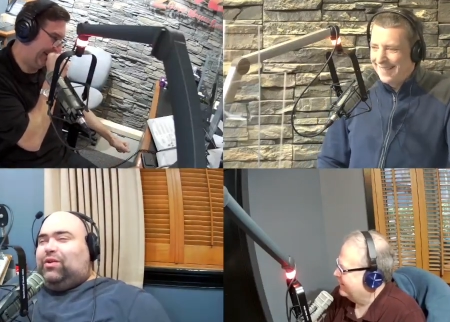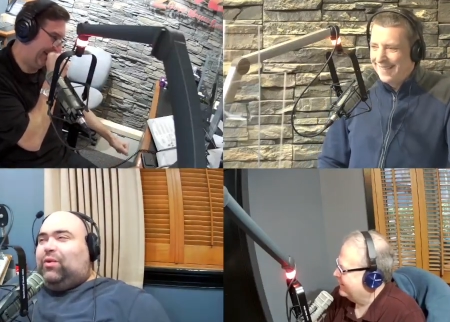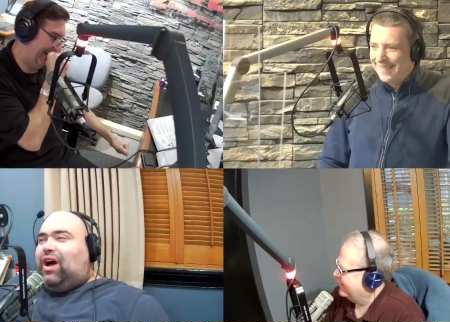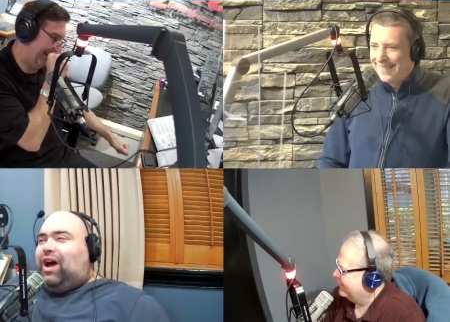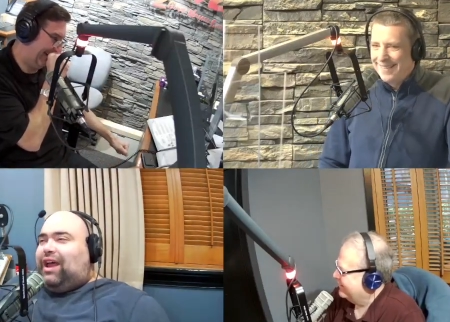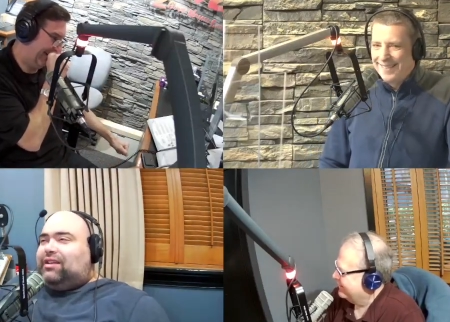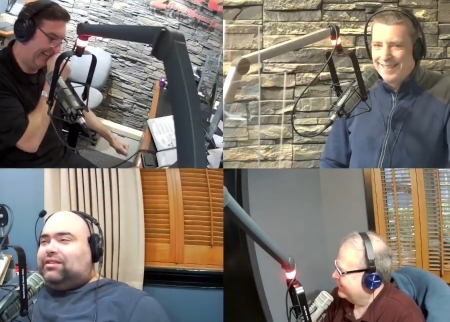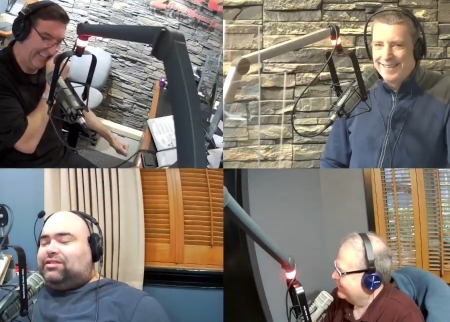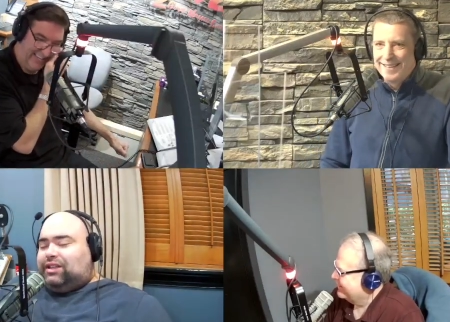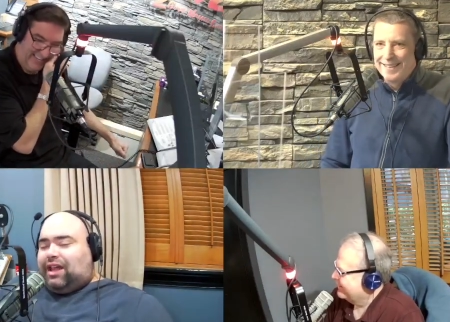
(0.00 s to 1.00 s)
Speaker 1: what?
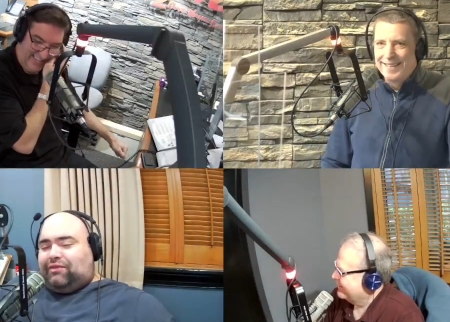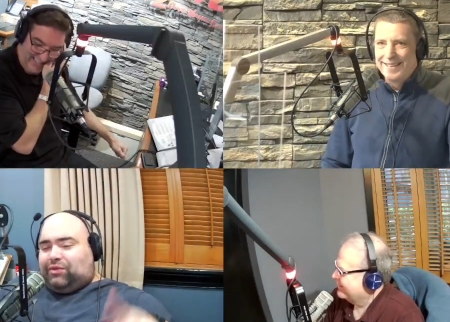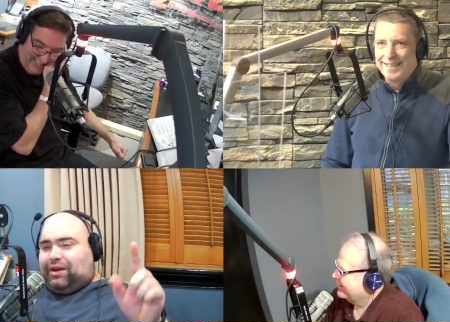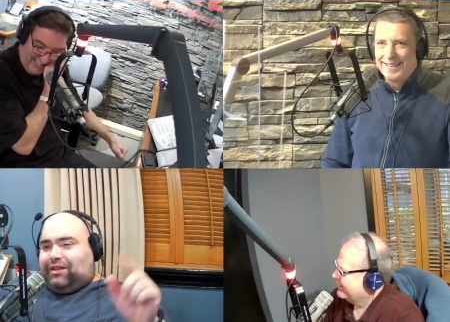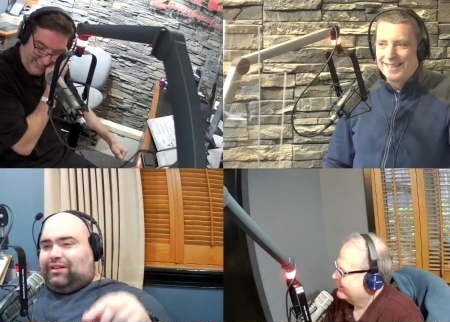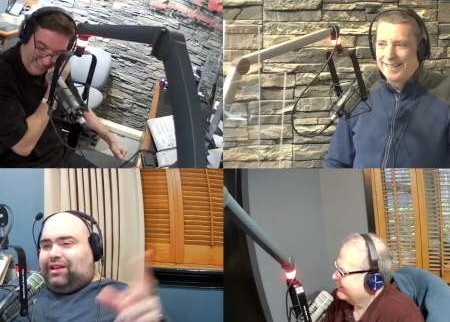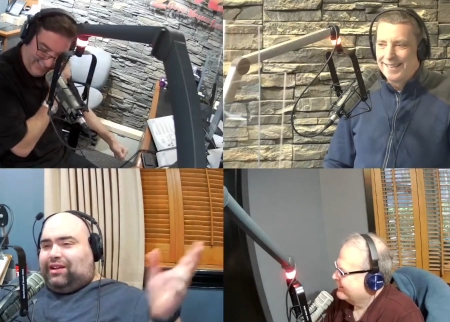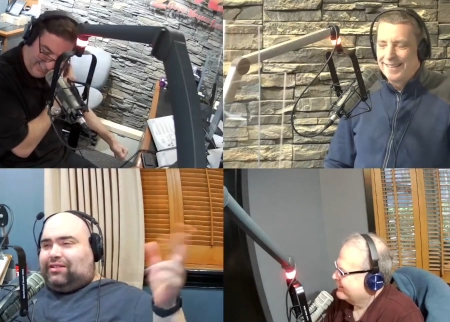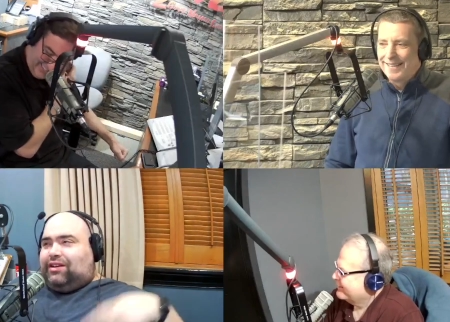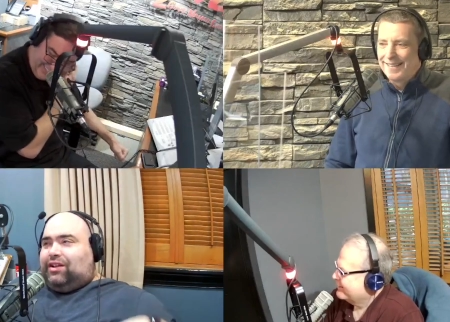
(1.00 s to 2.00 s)
She left with it. You got to
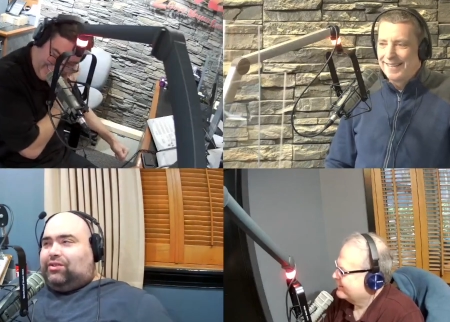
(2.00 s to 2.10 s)
send another